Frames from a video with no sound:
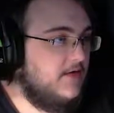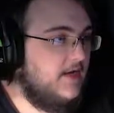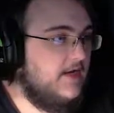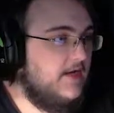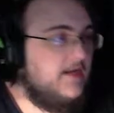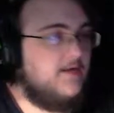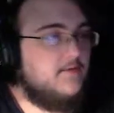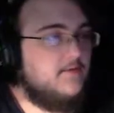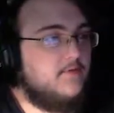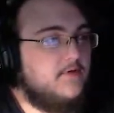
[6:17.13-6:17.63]

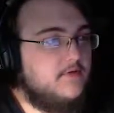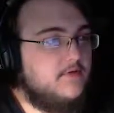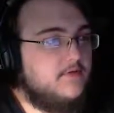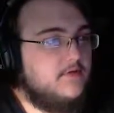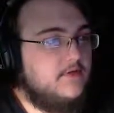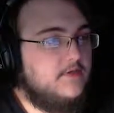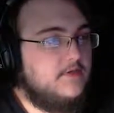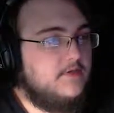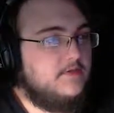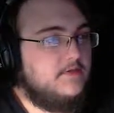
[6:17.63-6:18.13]
Ah, well,
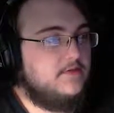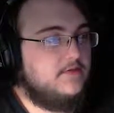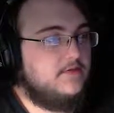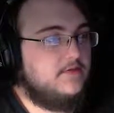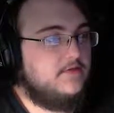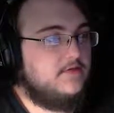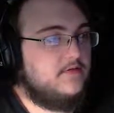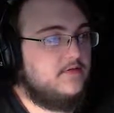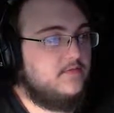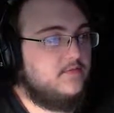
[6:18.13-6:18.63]
do
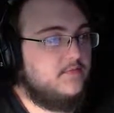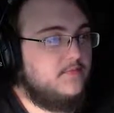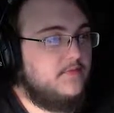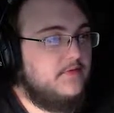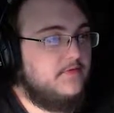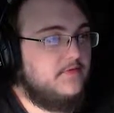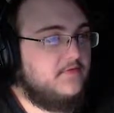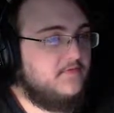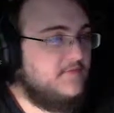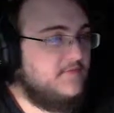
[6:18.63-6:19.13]
you think we'll
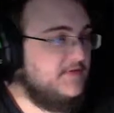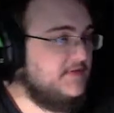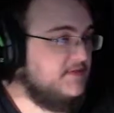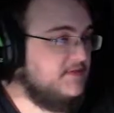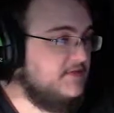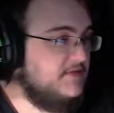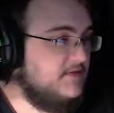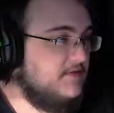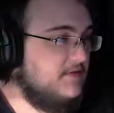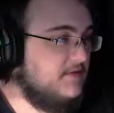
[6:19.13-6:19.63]
be able to
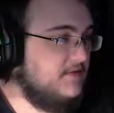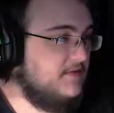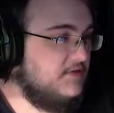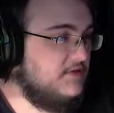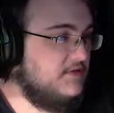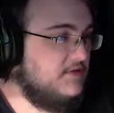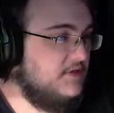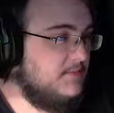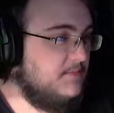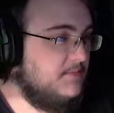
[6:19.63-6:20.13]
fix the
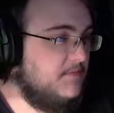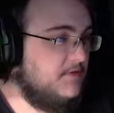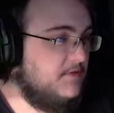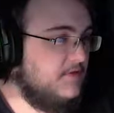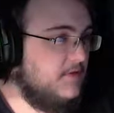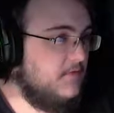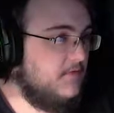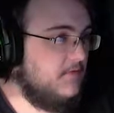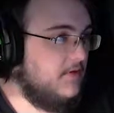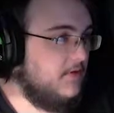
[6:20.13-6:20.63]
ship and
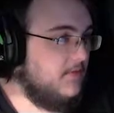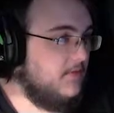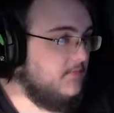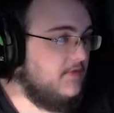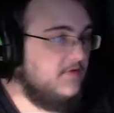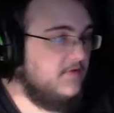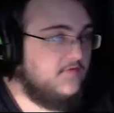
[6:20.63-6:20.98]
go home?